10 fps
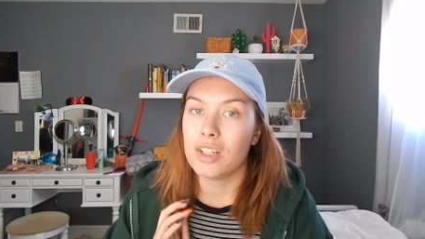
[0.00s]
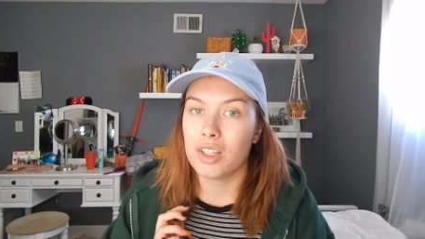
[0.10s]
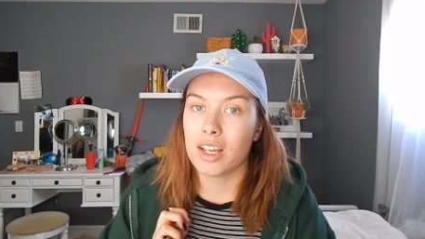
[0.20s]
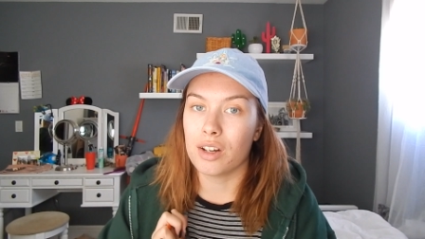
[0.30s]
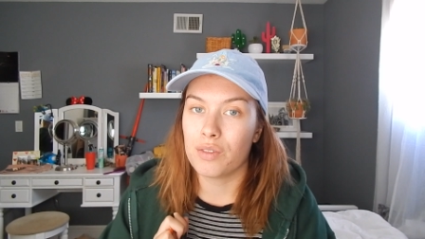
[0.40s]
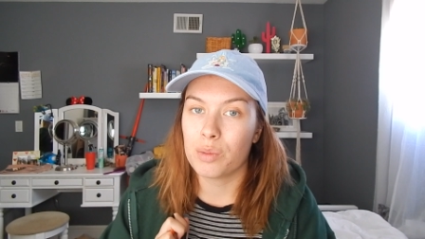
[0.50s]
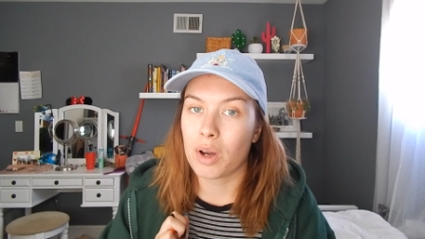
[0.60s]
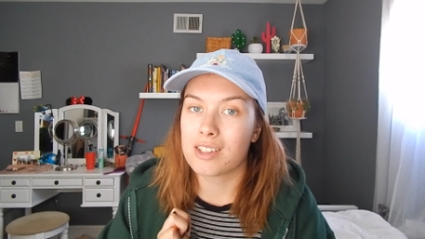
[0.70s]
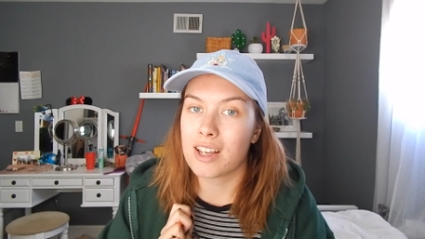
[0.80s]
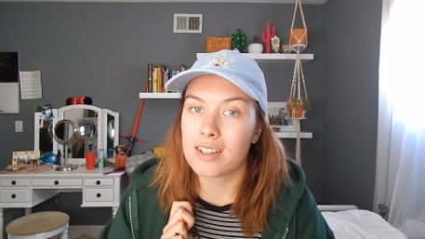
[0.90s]
to the interview
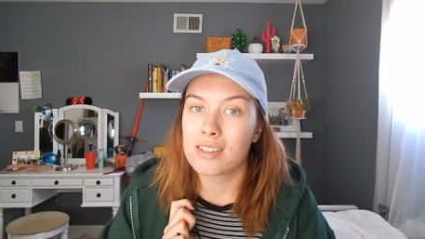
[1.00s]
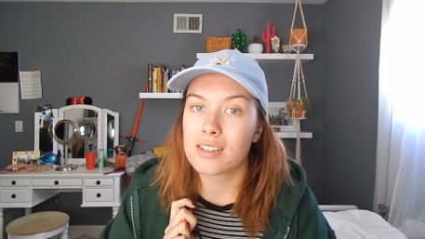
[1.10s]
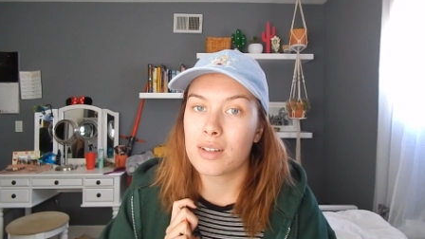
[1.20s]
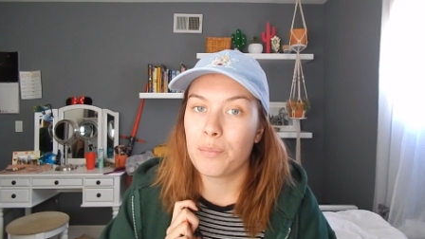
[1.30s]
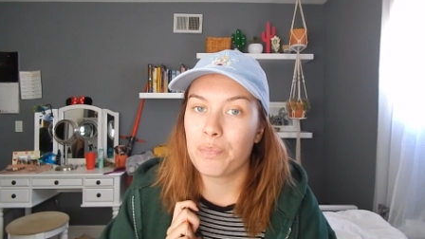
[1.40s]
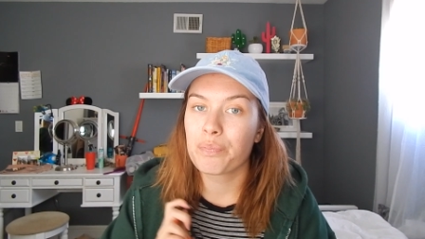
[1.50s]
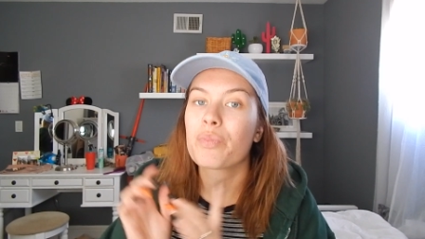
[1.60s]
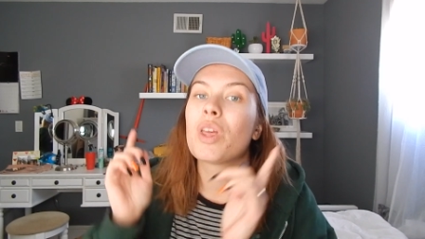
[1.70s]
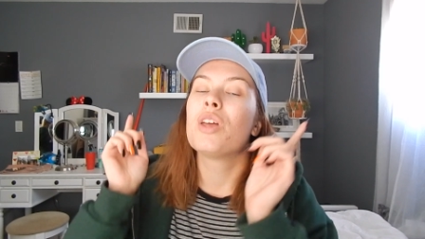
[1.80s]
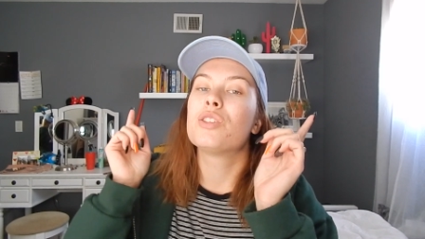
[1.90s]
process.
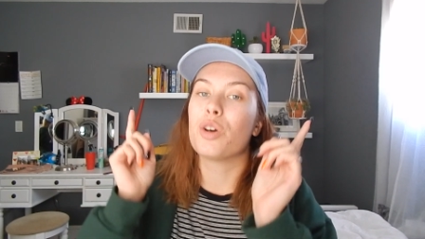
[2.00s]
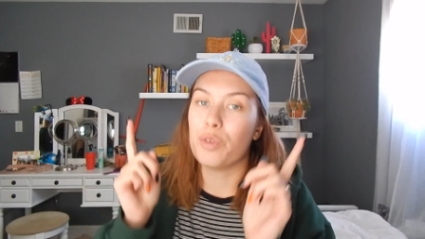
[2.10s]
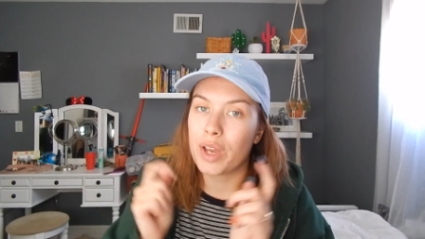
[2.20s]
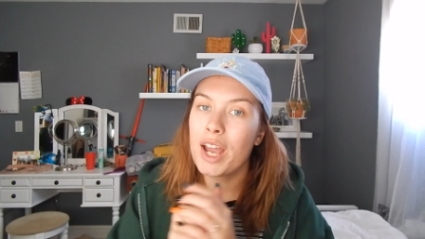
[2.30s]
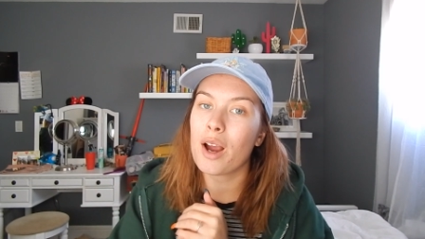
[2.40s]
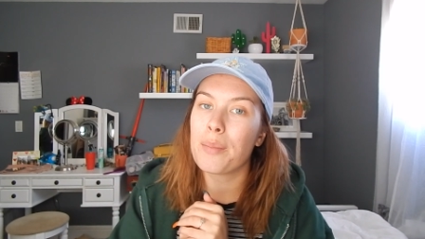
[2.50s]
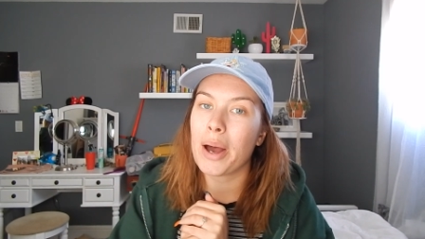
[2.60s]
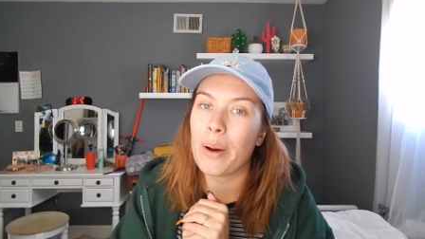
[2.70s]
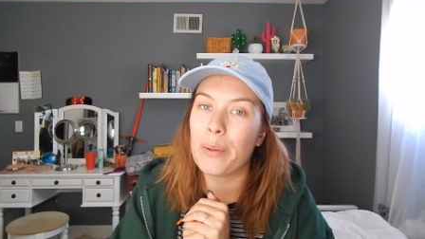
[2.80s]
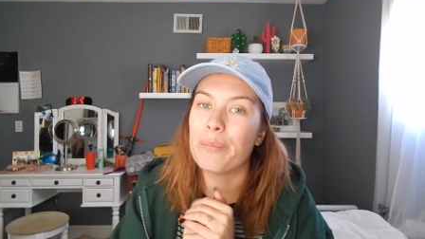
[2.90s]
So if you care
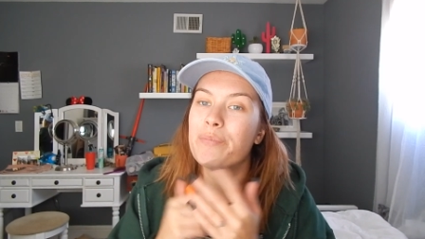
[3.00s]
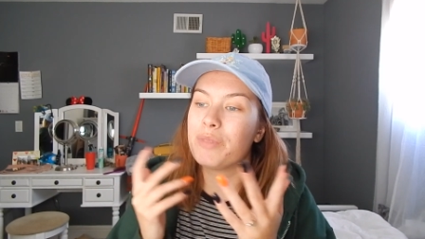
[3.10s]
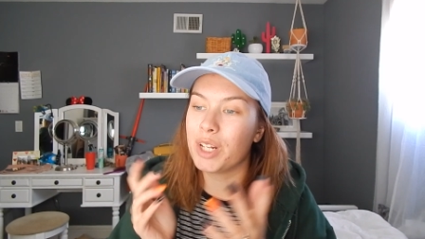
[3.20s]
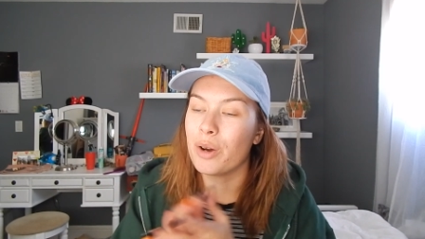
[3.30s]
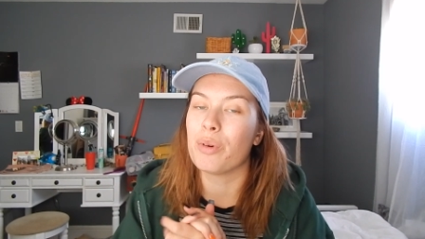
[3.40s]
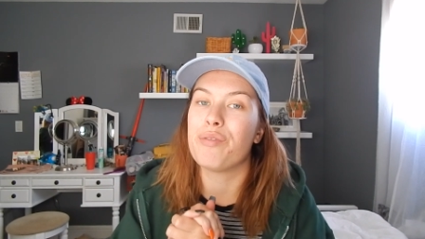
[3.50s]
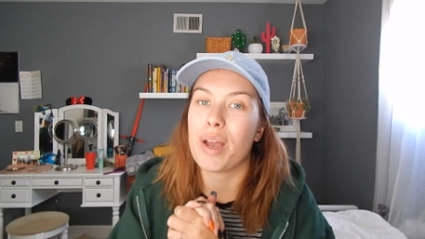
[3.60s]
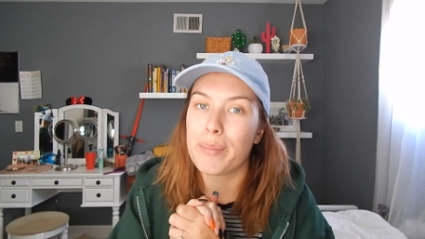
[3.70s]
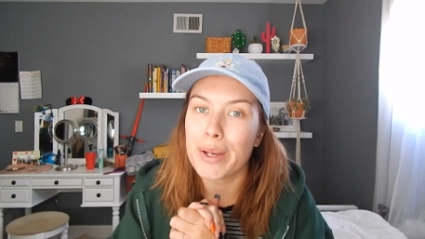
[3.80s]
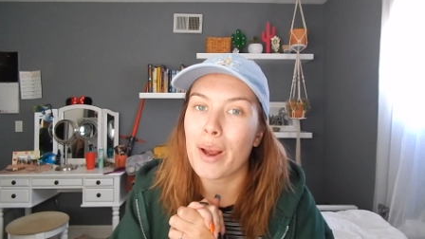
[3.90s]
about, you know,
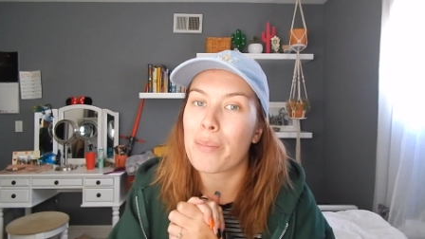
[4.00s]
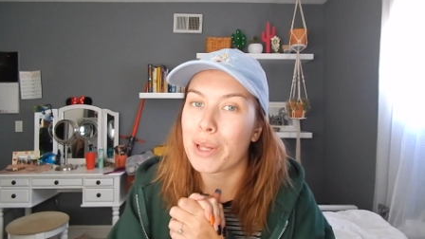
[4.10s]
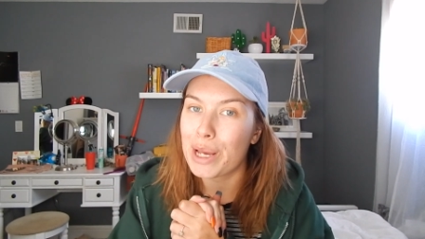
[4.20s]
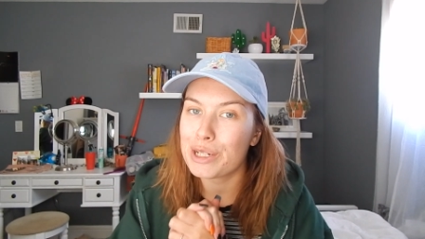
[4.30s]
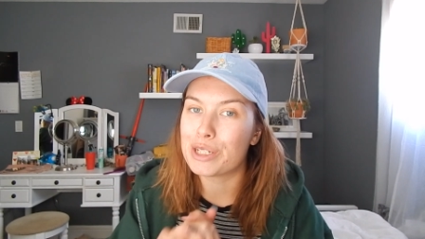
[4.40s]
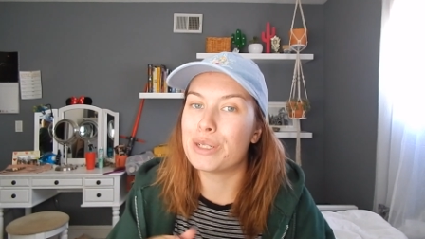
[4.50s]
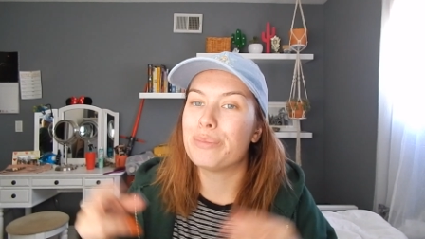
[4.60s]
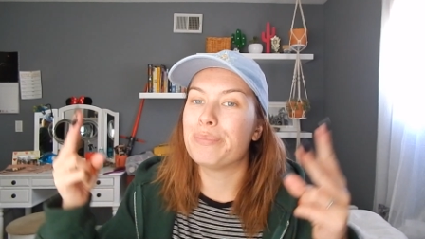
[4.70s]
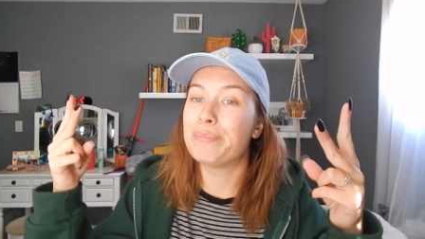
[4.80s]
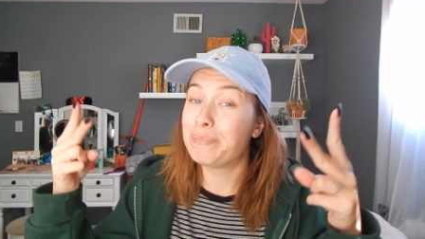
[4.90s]
revamping your
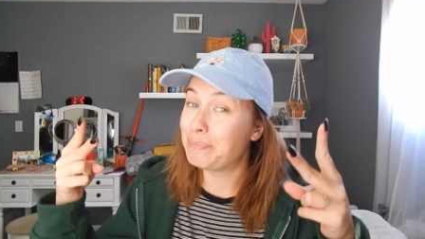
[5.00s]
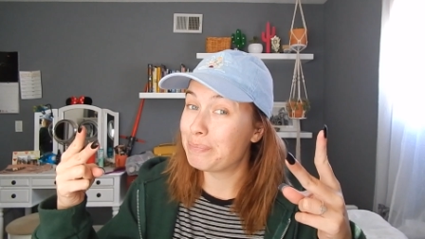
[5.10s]
application,